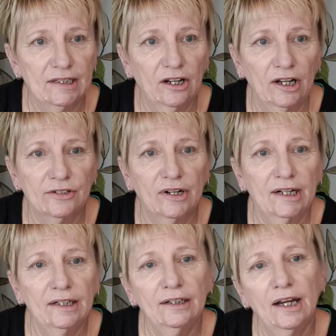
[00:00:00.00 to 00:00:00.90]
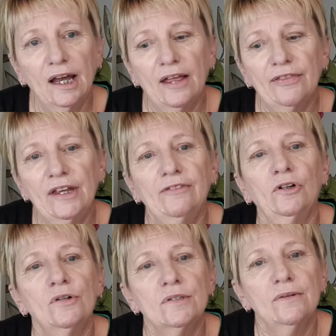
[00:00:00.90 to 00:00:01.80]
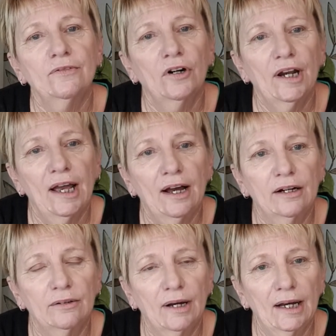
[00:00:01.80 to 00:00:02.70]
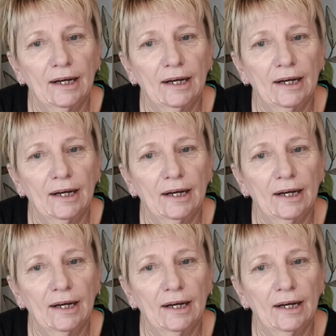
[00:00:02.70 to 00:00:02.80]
dehydrated. Then of course we've got our